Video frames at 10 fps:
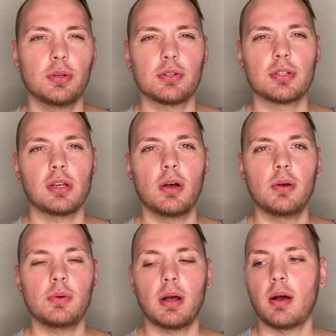years
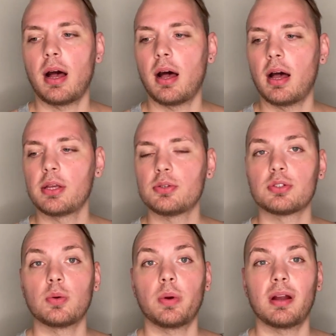ago, I
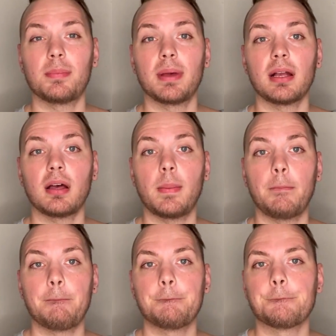used to wear makeup